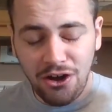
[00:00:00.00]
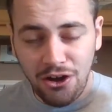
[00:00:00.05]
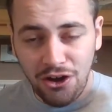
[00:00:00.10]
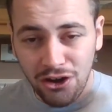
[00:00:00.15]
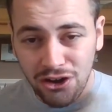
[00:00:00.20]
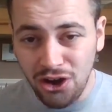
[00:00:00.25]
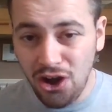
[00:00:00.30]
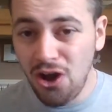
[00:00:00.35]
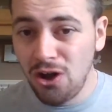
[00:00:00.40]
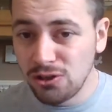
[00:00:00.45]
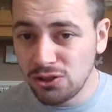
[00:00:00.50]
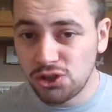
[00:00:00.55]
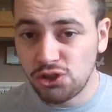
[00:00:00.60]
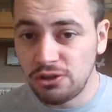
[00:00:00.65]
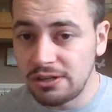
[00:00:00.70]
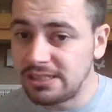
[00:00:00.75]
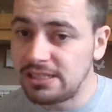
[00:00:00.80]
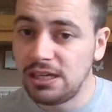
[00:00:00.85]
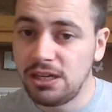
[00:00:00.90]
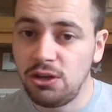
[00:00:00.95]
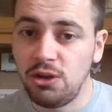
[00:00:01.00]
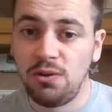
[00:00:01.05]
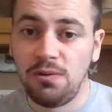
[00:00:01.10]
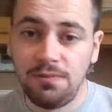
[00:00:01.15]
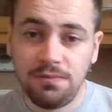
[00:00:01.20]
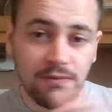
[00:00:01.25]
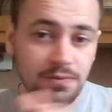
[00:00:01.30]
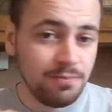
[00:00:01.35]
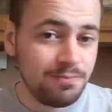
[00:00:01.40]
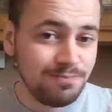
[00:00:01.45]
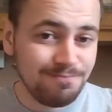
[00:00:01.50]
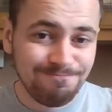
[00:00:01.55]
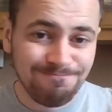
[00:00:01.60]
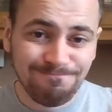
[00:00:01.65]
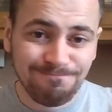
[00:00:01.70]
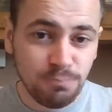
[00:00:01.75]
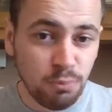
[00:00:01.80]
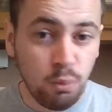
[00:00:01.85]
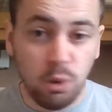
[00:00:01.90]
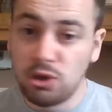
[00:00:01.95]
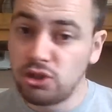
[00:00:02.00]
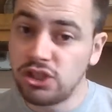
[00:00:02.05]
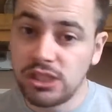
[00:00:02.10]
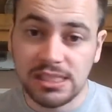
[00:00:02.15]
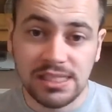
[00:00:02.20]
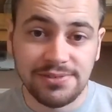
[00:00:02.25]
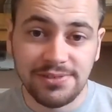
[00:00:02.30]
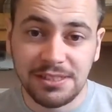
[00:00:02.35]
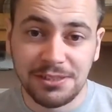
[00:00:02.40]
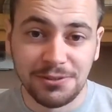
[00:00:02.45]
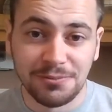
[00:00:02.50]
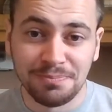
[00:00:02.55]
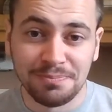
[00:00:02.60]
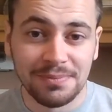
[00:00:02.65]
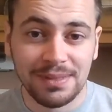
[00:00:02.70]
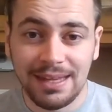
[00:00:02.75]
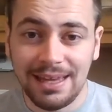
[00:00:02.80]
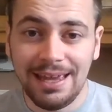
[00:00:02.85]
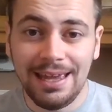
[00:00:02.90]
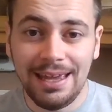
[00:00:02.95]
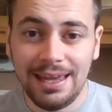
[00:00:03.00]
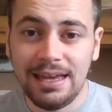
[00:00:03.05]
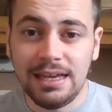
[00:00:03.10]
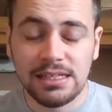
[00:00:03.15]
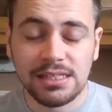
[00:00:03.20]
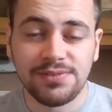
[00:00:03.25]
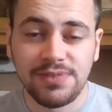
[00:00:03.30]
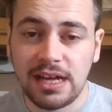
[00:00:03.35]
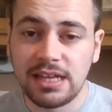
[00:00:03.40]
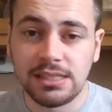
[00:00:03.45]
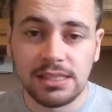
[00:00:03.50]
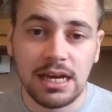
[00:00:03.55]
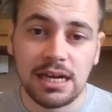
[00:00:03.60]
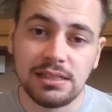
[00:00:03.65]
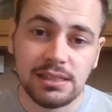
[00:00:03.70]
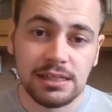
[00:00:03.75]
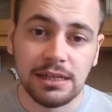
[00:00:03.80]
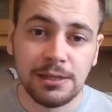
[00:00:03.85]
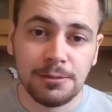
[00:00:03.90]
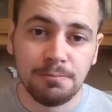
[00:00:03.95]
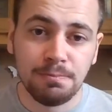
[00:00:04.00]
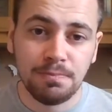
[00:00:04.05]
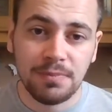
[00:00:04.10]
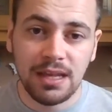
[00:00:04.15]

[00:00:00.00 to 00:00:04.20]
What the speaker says: I can't stress it enough, watch this film. It is fantastic.